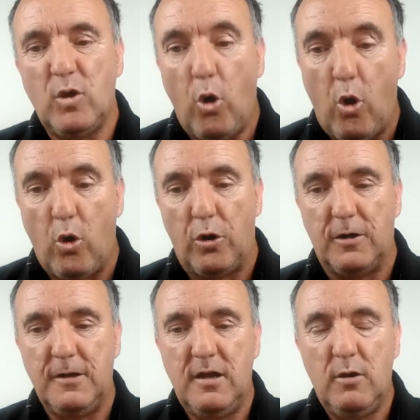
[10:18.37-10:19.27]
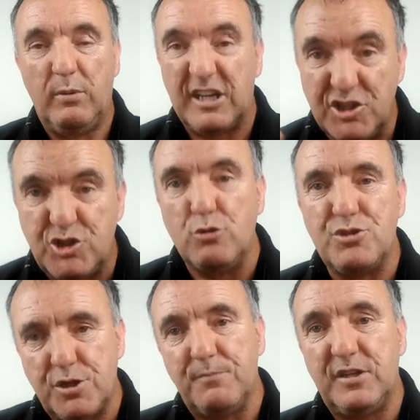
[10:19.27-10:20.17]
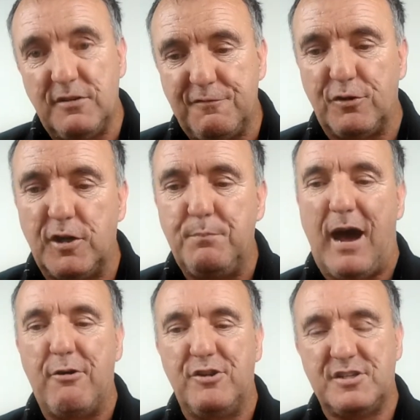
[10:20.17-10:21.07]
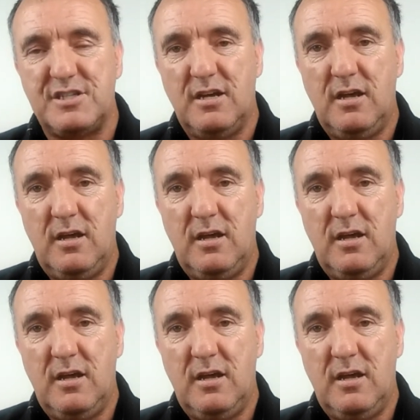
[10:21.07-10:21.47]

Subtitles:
Or we can do something about it.